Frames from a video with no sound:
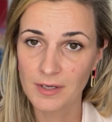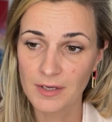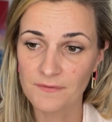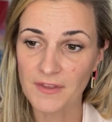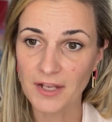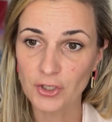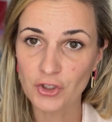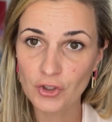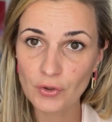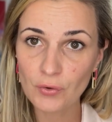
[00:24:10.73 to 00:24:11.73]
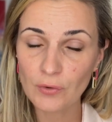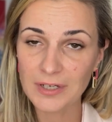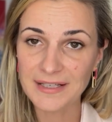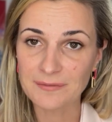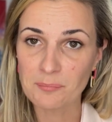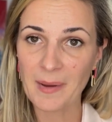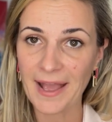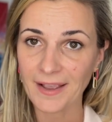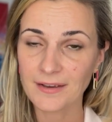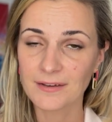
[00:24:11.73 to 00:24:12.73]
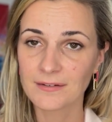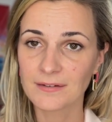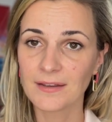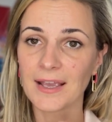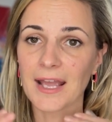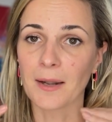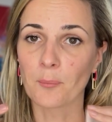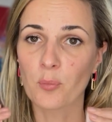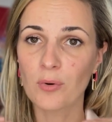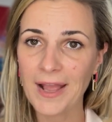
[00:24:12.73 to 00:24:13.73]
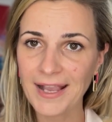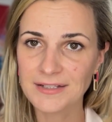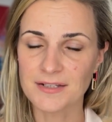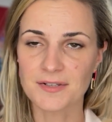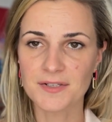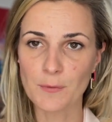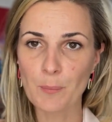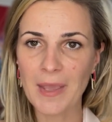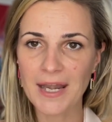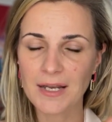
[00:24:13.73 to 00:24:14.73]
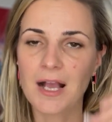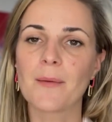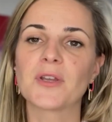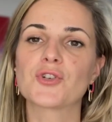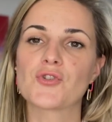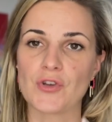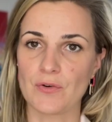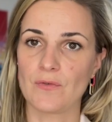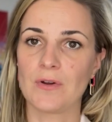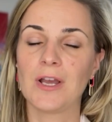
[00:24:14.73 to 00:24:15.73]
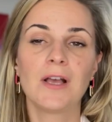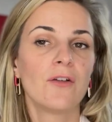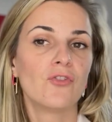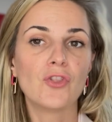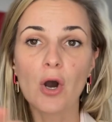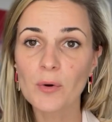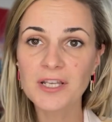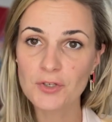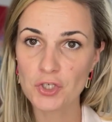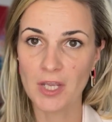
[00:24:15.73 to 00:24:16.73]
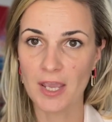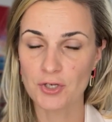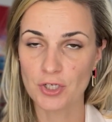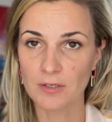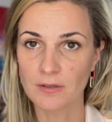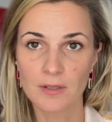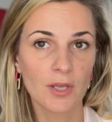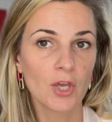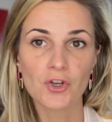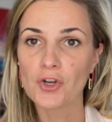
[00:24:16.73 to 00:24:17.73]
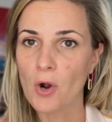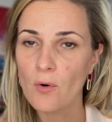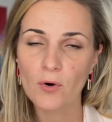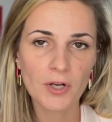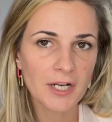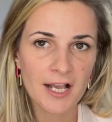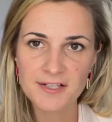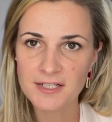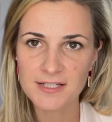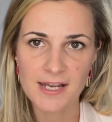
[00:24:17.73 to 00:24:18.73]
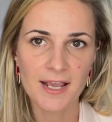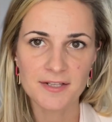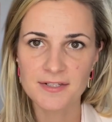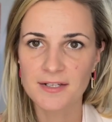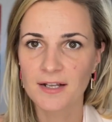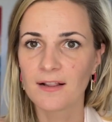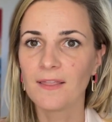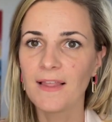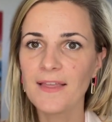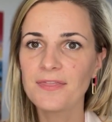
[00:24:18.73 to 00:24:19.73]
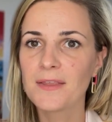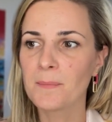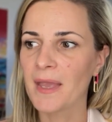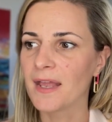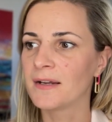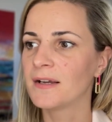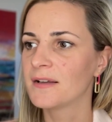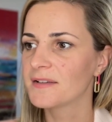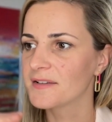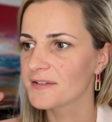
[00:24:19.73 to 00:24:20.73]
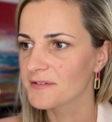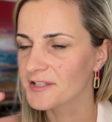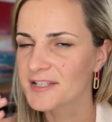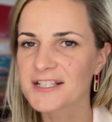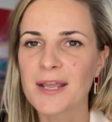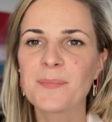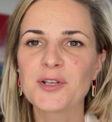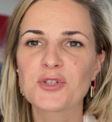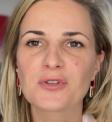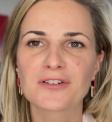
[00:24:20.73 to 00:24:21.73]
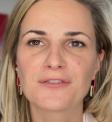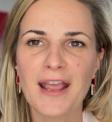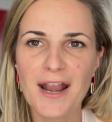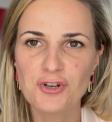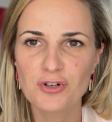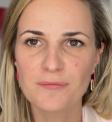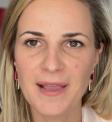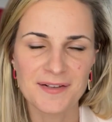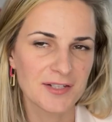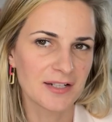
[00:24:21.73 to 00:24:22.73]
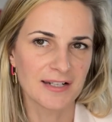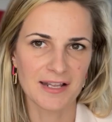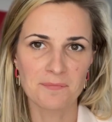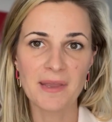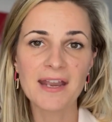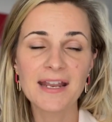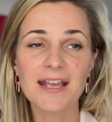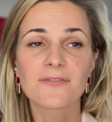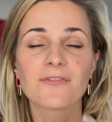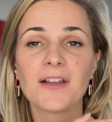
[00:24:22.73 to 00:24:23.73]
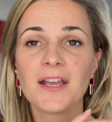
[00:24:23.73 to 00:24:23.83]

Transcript: that you lean back and practice men coming to you. No initiation, no organizing dates. Let the men step into their natural masculinity. Men have